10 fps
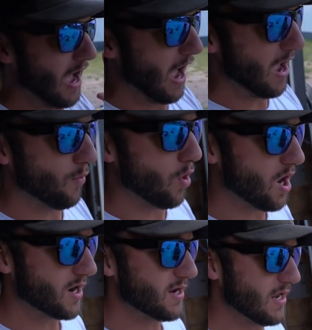I
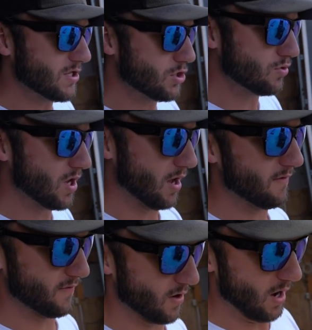wanted to
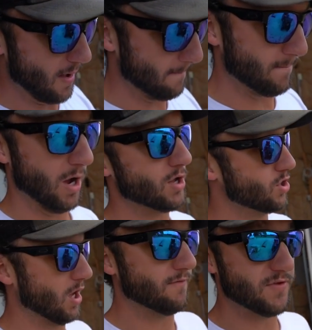cover a
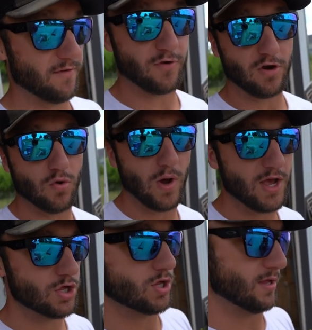bunch of different
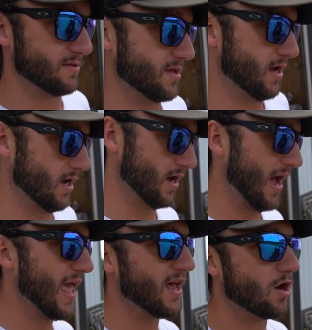questions.
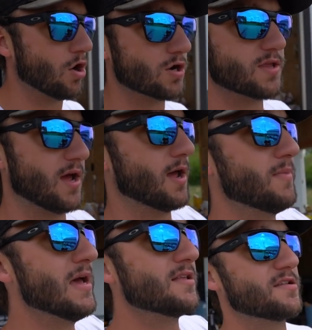I had a hard
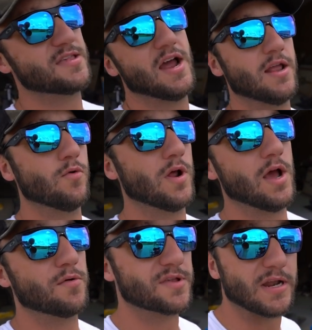time deciding what
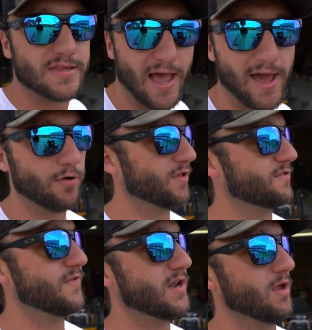I was gonna title this
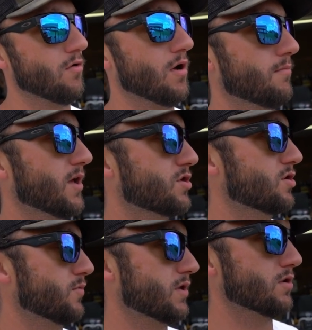video. I'm like,
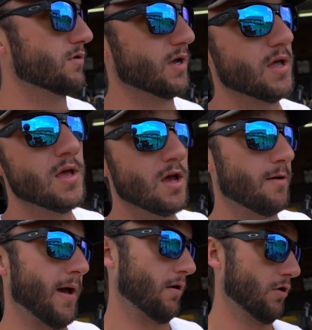should we do it
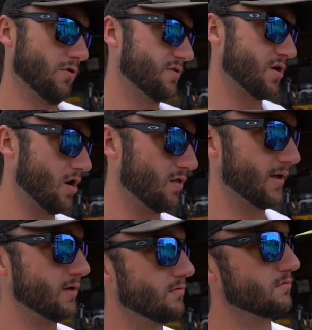about goose
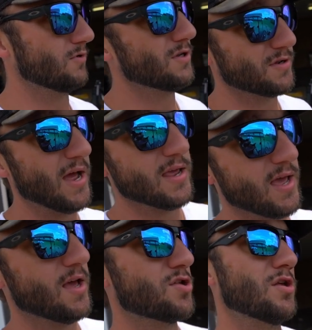calling? Well, not
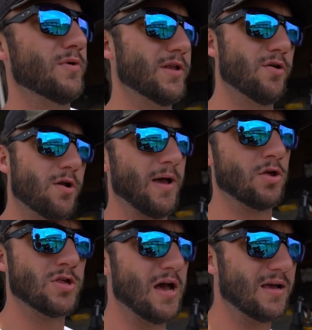yet. Should we do it about
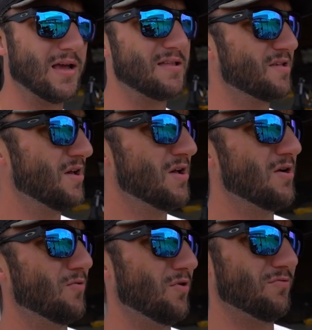shotguns?
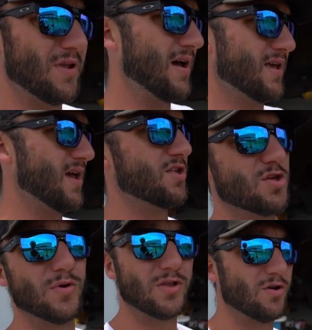Well, not yet.
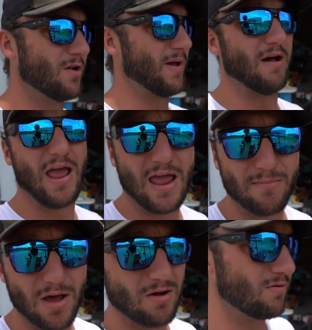Should we do it about
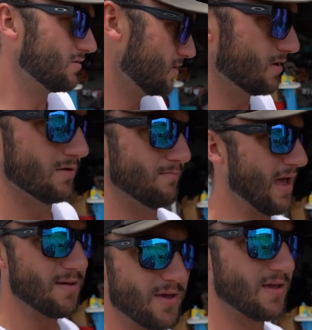ammo?
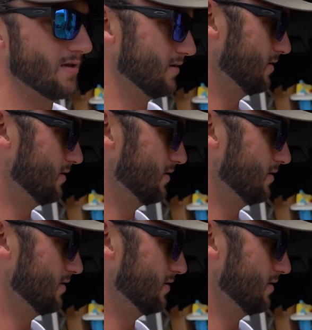Maybe.